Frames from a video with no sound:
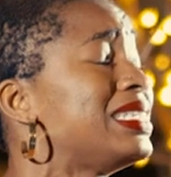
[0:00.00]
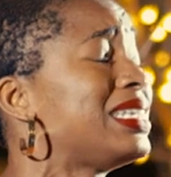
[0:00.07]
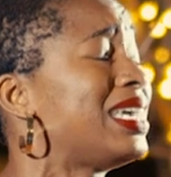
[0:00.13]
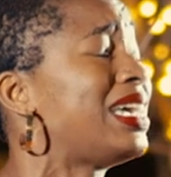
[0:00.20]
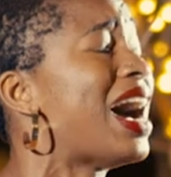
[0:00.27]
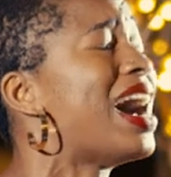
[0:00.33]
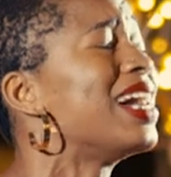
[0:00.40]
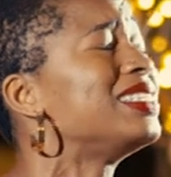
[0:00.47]
to
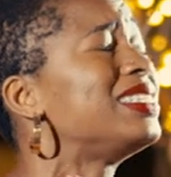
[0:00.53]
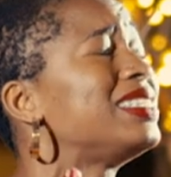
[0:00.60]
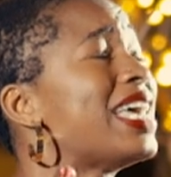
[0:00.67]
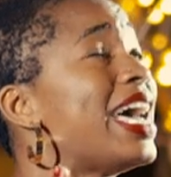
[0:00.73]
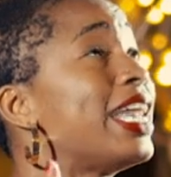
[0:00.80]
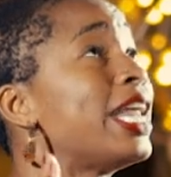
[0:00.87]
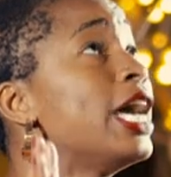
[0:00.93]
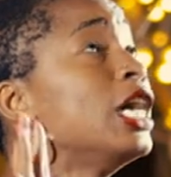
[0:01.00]
God,
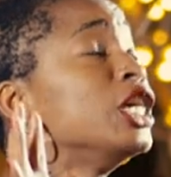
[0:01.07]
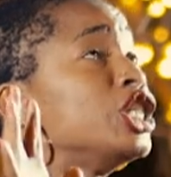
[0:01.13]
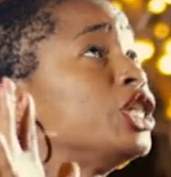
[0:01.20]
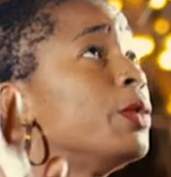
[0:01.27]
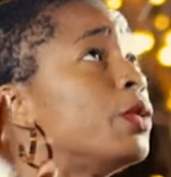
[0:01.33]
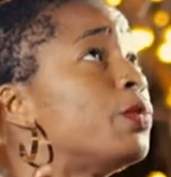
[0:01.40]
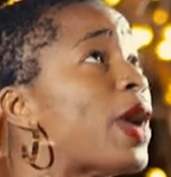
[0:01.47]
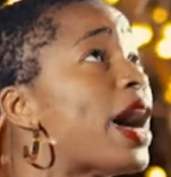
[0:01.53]
said she
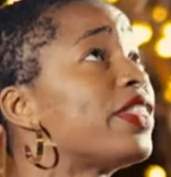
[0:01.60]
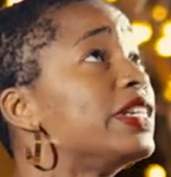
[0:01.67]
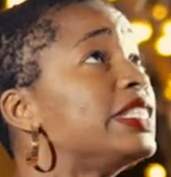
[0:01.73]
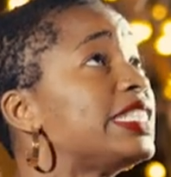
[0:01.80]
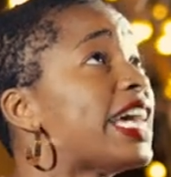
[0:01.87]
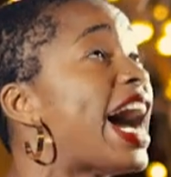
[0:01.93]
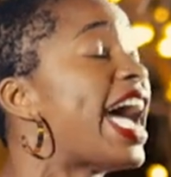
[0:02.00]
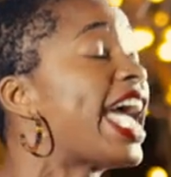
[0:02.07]
would rather
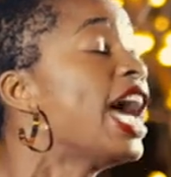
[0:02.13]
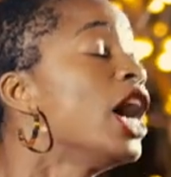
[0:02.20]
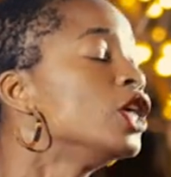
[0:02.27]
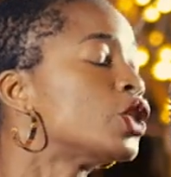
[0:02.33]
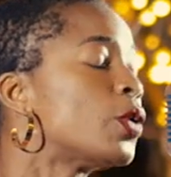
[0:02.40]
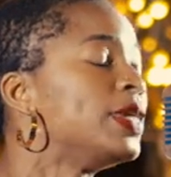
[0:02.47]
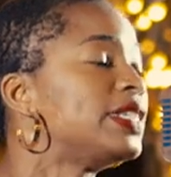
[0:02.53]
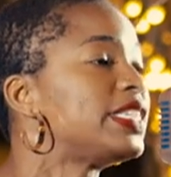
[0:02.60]
die,
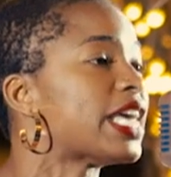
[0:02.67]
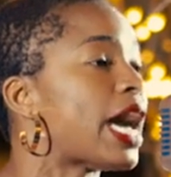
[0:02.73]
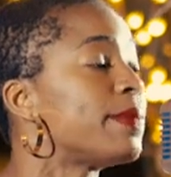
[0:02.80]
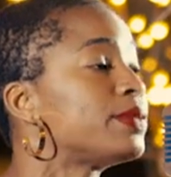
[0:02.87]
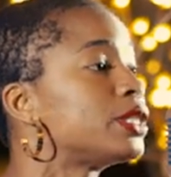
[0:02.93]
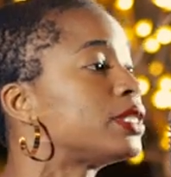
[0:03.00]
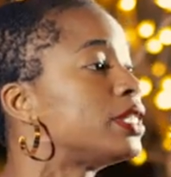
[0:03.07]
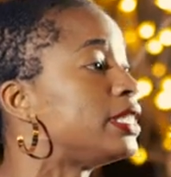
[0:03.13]
so he stabbed
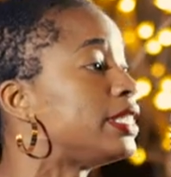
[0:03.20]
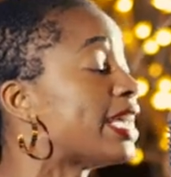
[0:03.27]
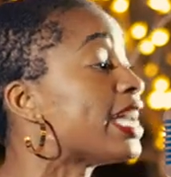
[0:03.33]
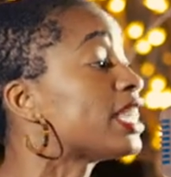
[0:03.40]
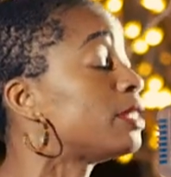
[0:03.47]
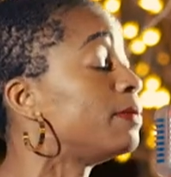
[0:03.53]
her to death.